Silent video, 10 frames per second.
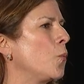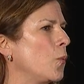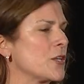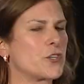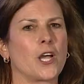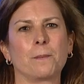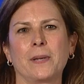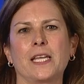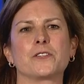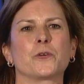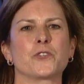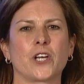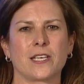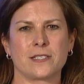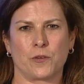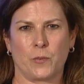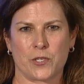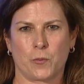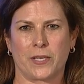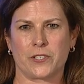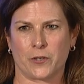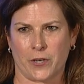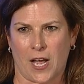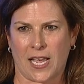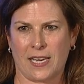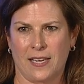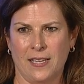which companies are just and which ones are not.